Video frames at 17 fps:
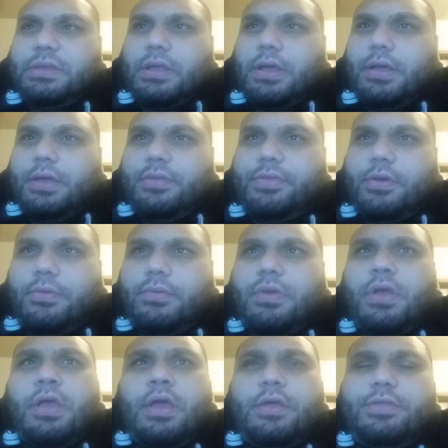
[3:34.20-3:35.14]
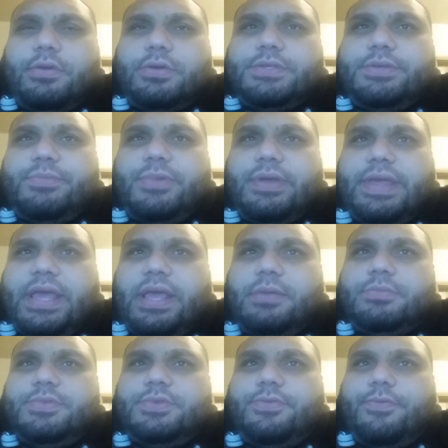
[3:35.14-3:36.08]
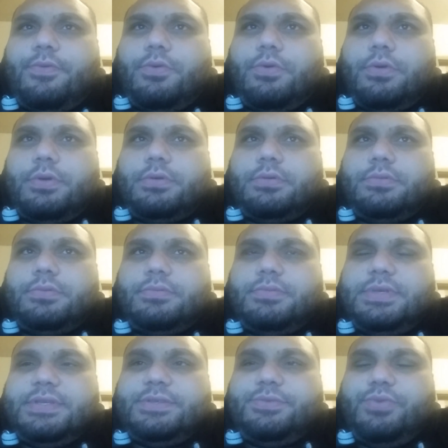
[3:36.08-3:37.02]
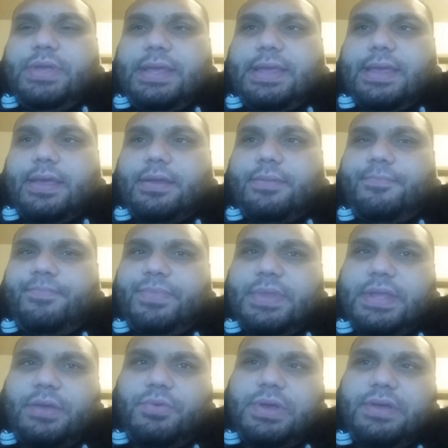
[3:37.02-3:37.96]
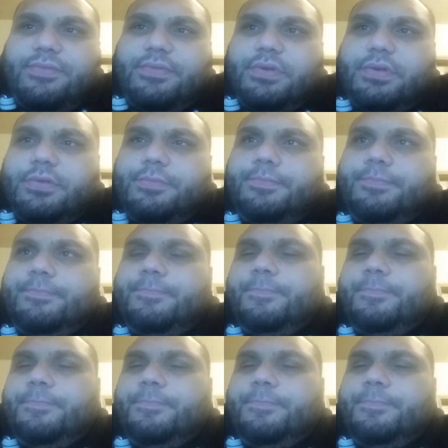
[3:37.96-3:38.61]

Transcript: those are my games for this weekend. However,